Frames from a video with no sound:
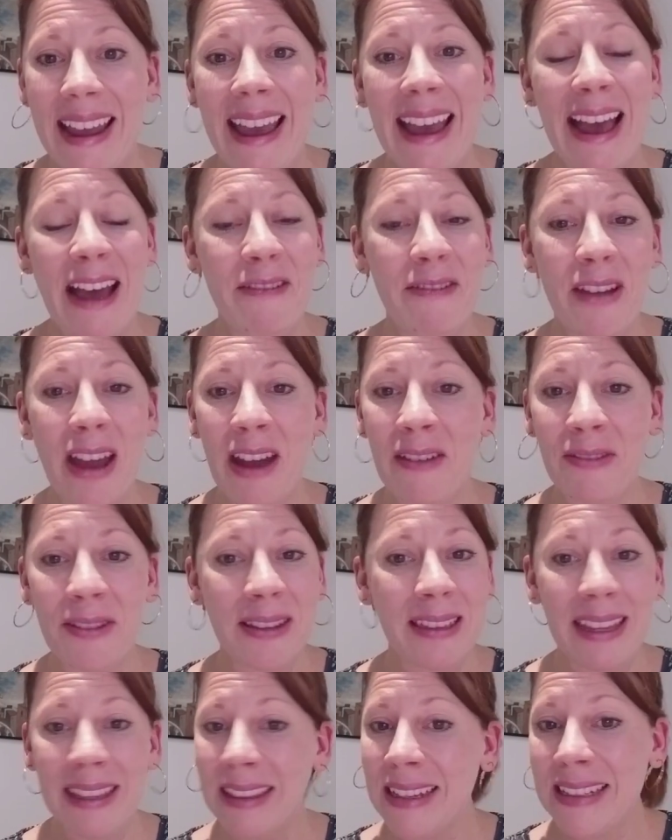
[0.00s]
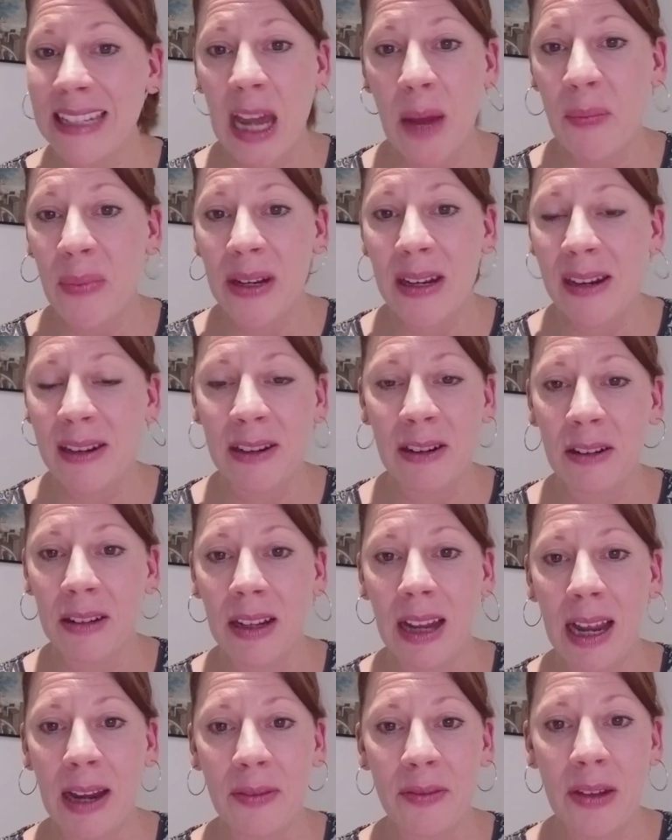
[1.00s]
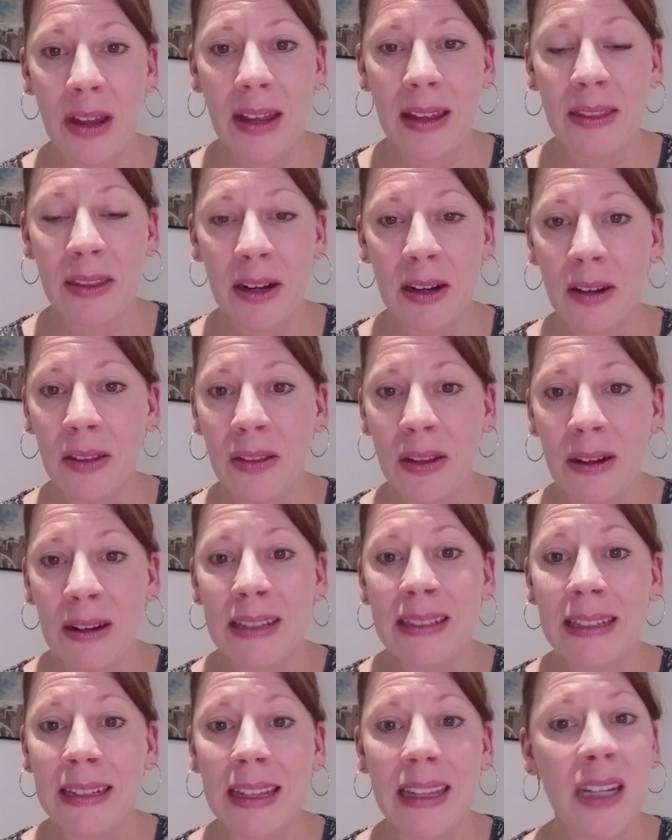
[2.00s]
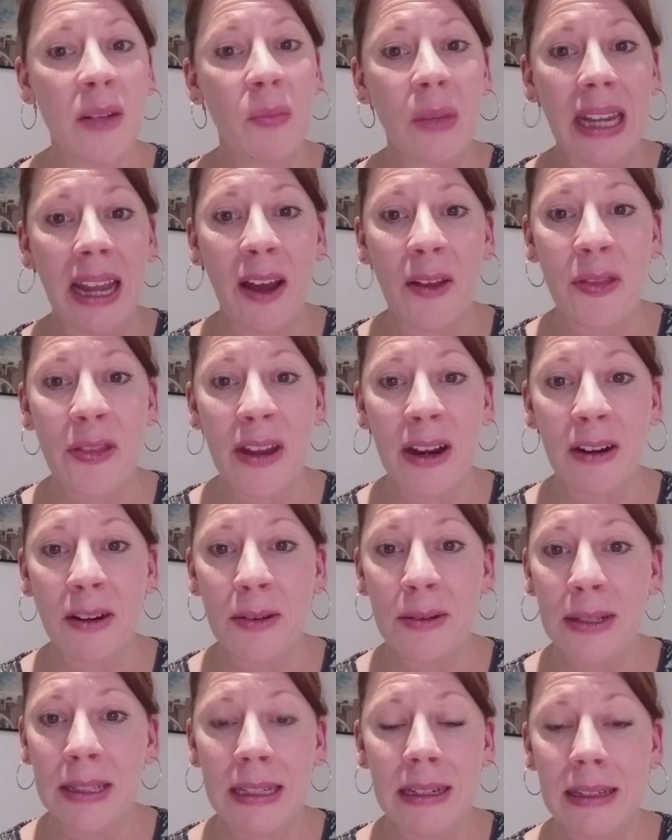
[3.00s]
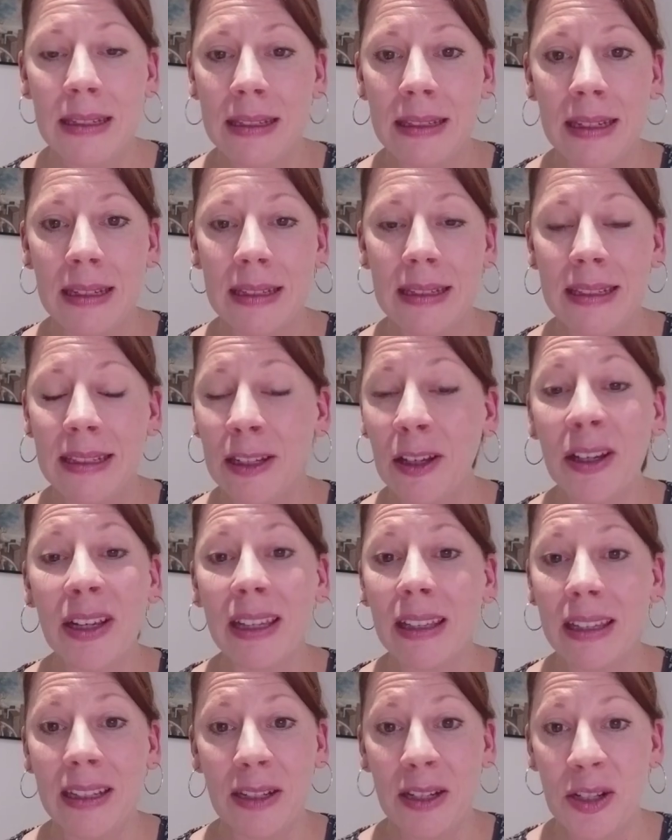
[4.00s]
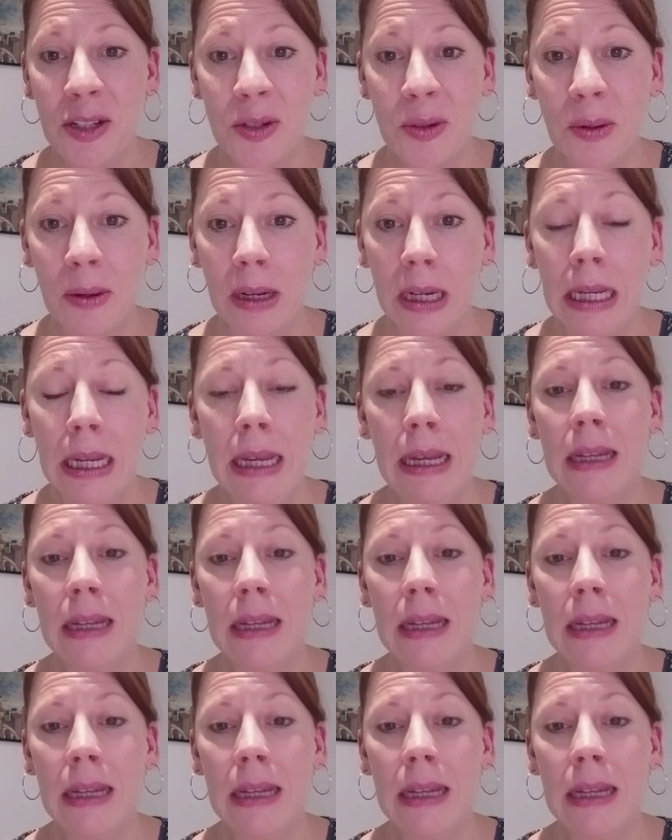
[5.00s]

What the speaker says: of everything that's happened in your life. There is an enemy out there who seeks to steal, kill, and destroy.